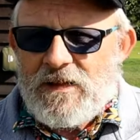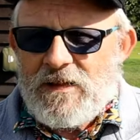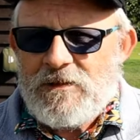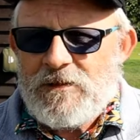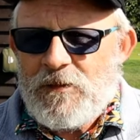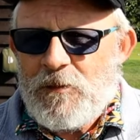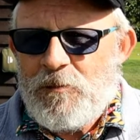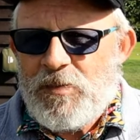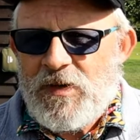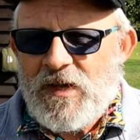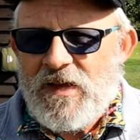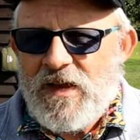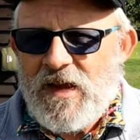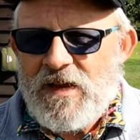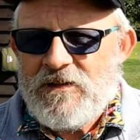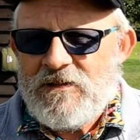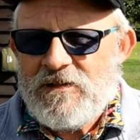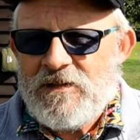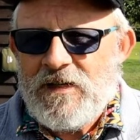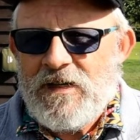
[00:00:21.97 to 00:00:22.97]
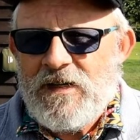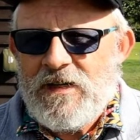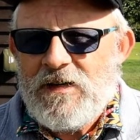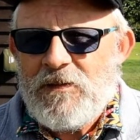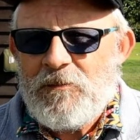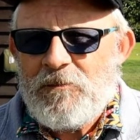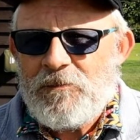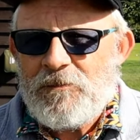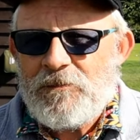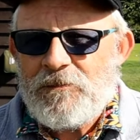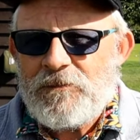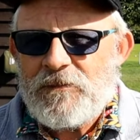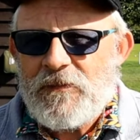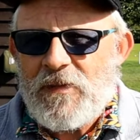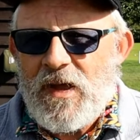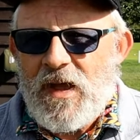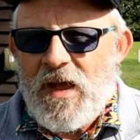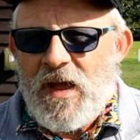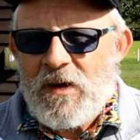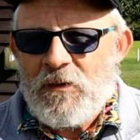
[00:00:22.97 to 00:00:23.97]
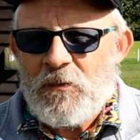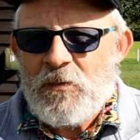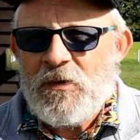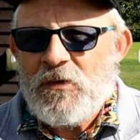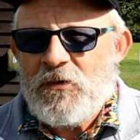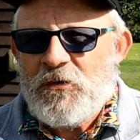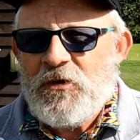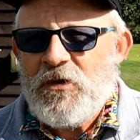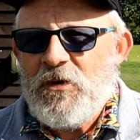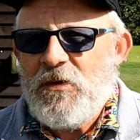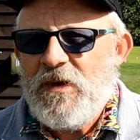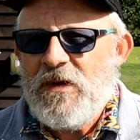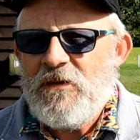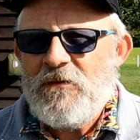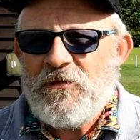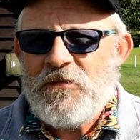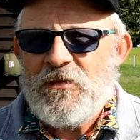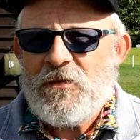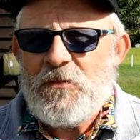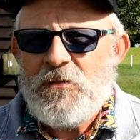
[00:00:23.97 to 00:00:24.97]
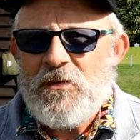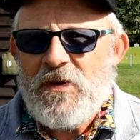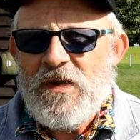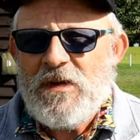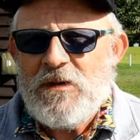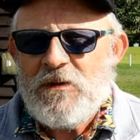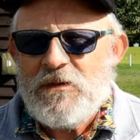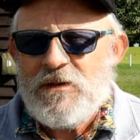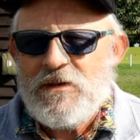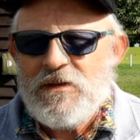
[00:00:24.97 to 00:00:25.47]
Let's go and play 18, and we'll do it for real.